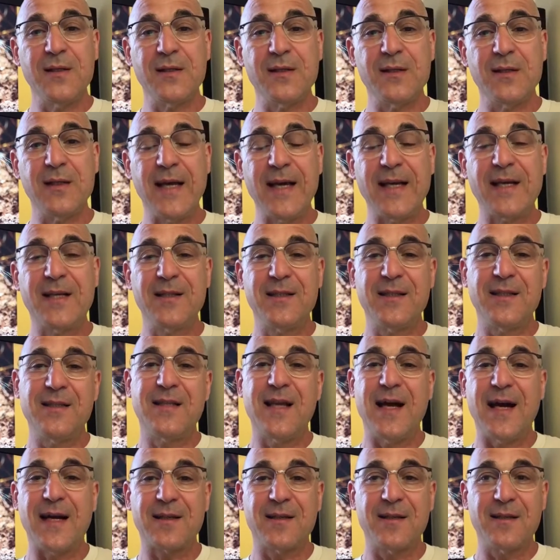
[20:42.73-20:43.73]
they could
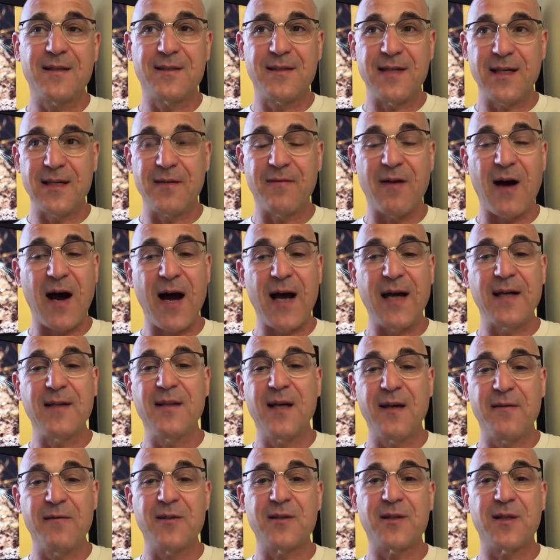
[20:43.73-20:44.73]
detect the scent of high
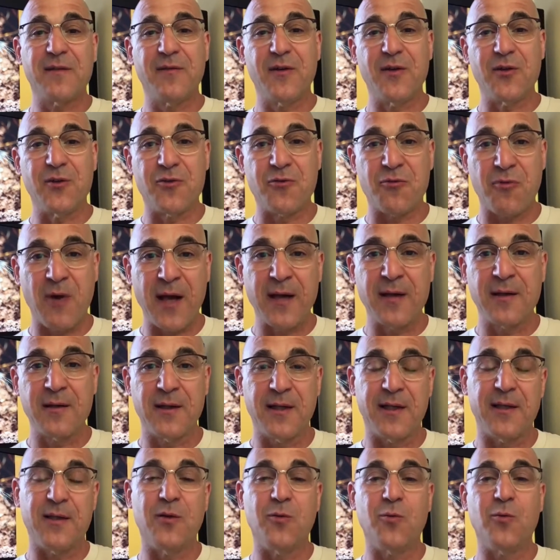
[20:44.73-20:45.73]
levels of
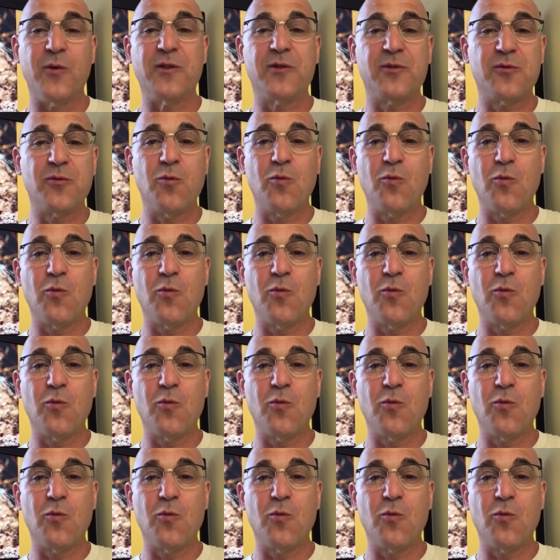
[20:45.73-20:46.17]
adrenaline, which